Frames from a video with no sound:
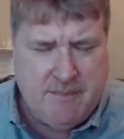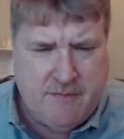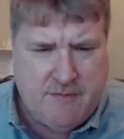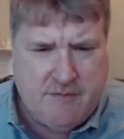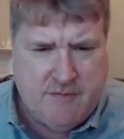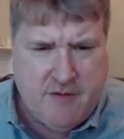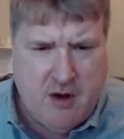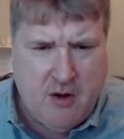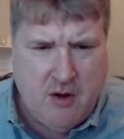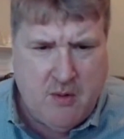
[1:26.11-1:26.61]

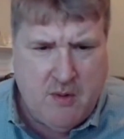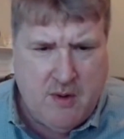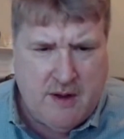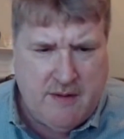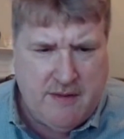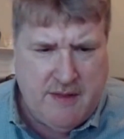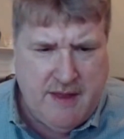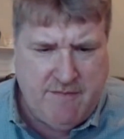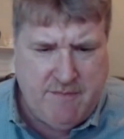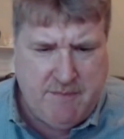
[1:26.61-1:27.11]

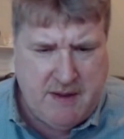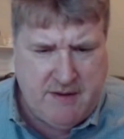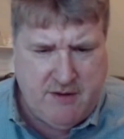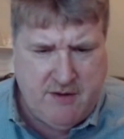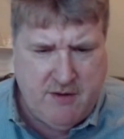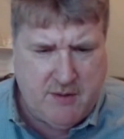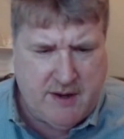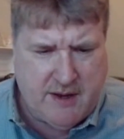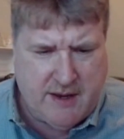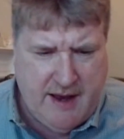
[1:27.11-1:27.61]
So they've been
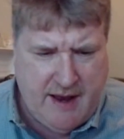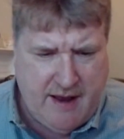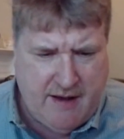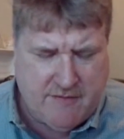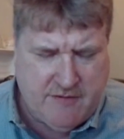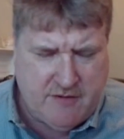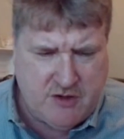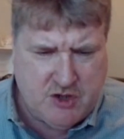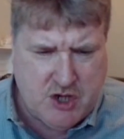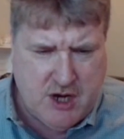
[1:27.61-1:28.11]
doing an
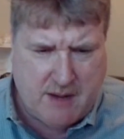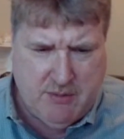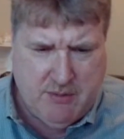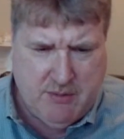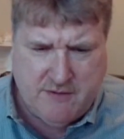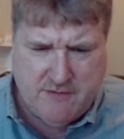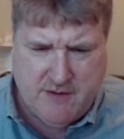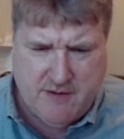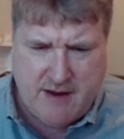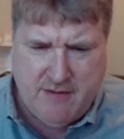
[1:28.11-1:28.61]
excellent job
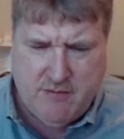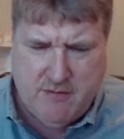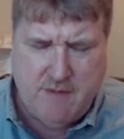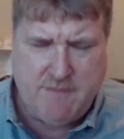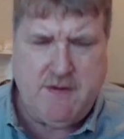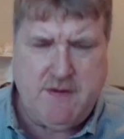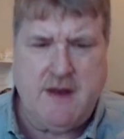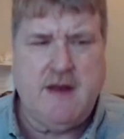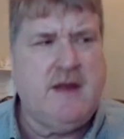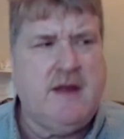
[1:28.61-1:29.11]
with design
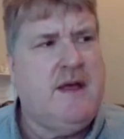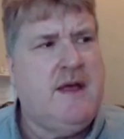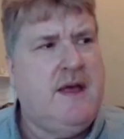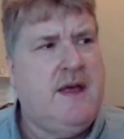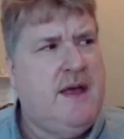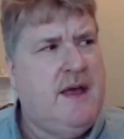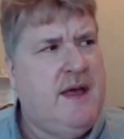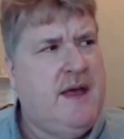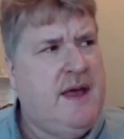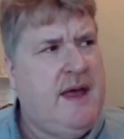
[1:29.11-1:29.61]
thrifting.
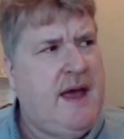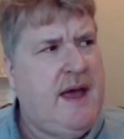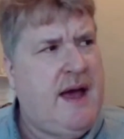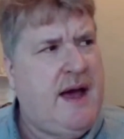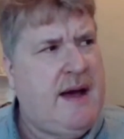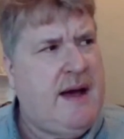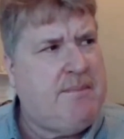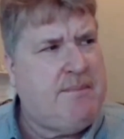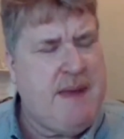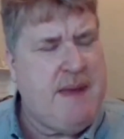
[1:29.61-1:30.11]

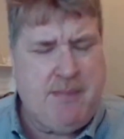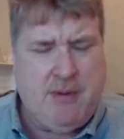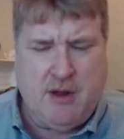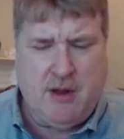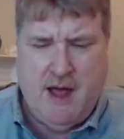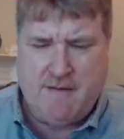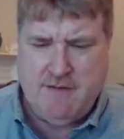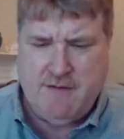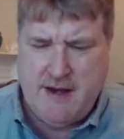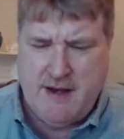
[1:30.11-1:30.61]

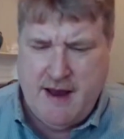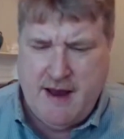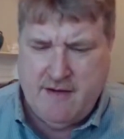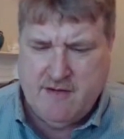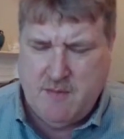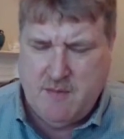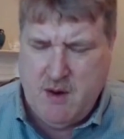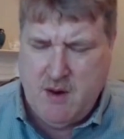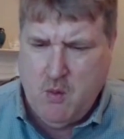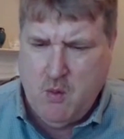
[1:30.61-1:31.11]
People often
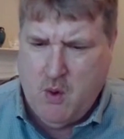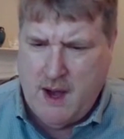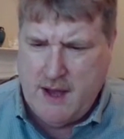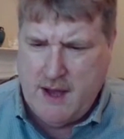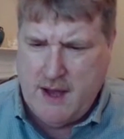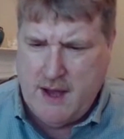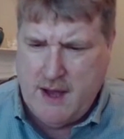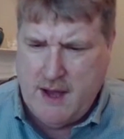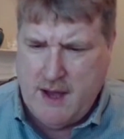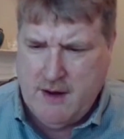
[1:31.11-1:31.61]
ask me, why
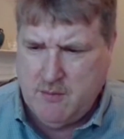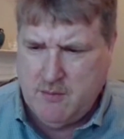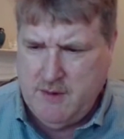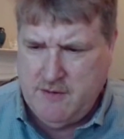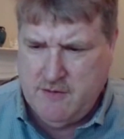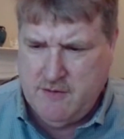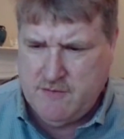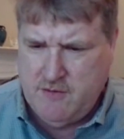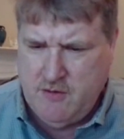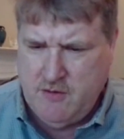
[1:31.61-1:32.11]
don't we
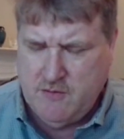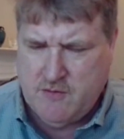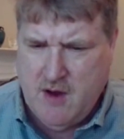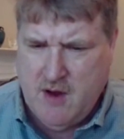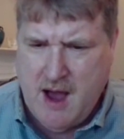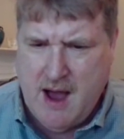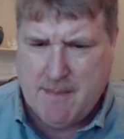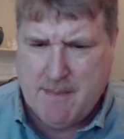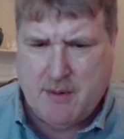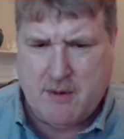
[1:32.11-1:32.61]
just use
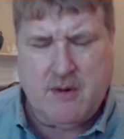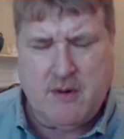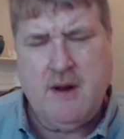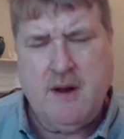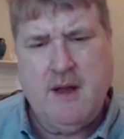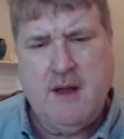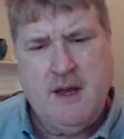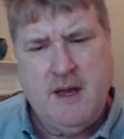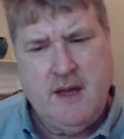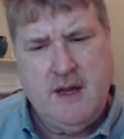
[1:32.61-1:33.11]
copper?
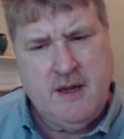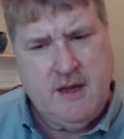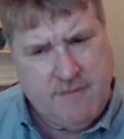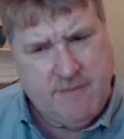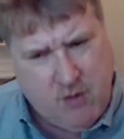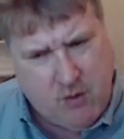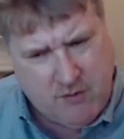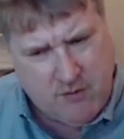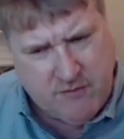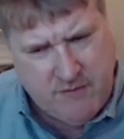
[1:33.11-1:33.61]
Of
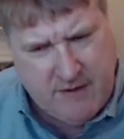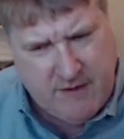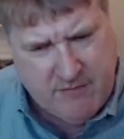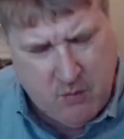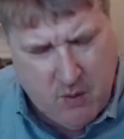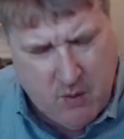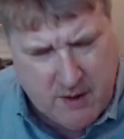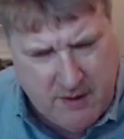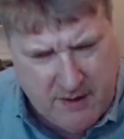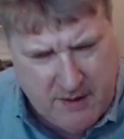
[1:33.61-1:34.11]
course, that's
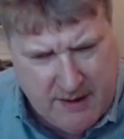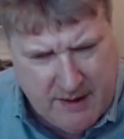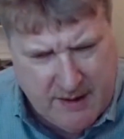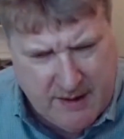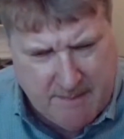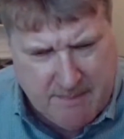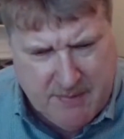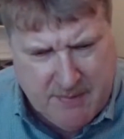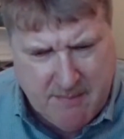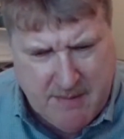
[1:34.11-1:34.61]
one of
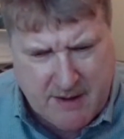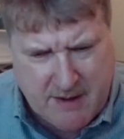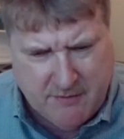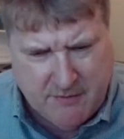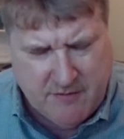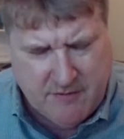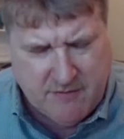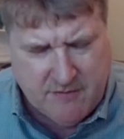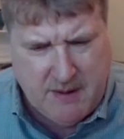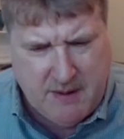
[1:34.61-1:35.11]
the metals
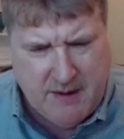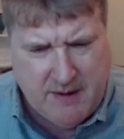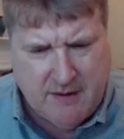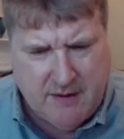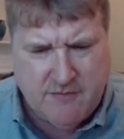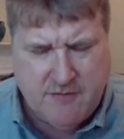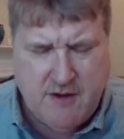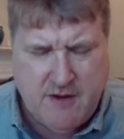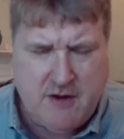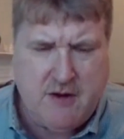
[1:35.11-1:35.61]
that's being
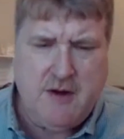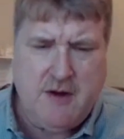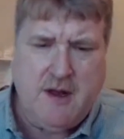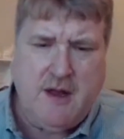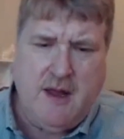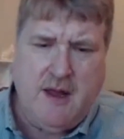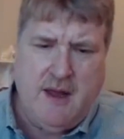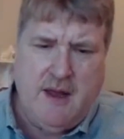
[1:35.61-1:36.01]
considered.